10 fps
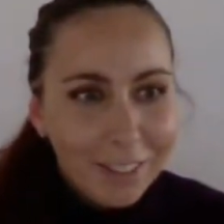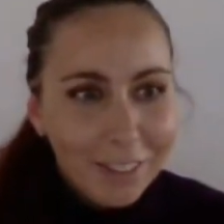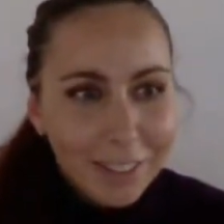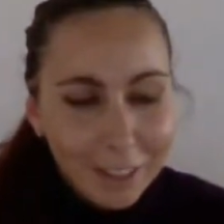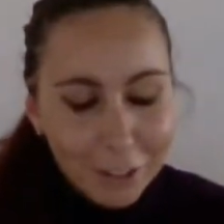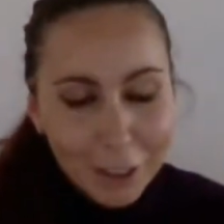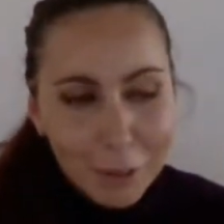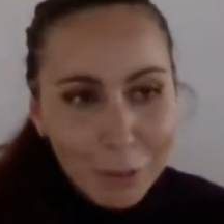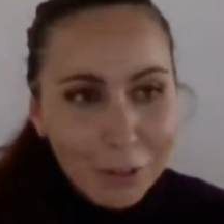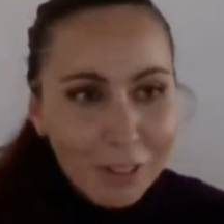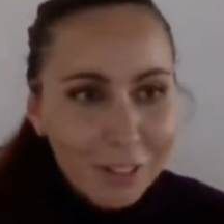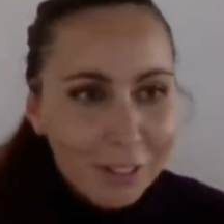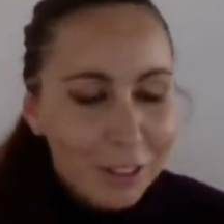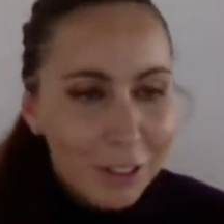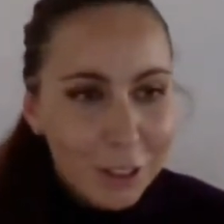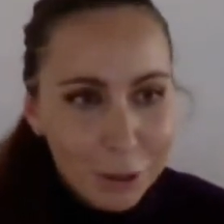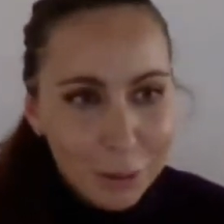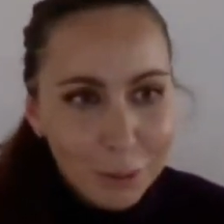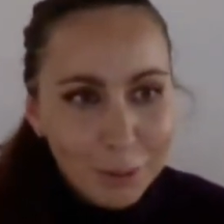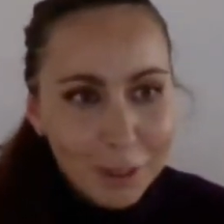deadlock among the
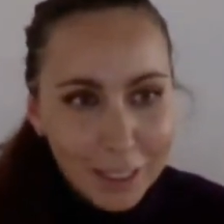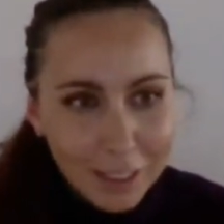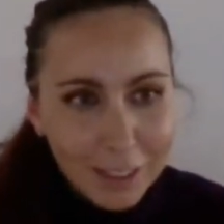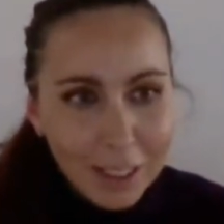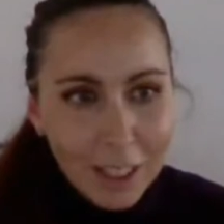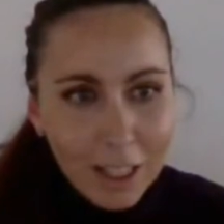EU states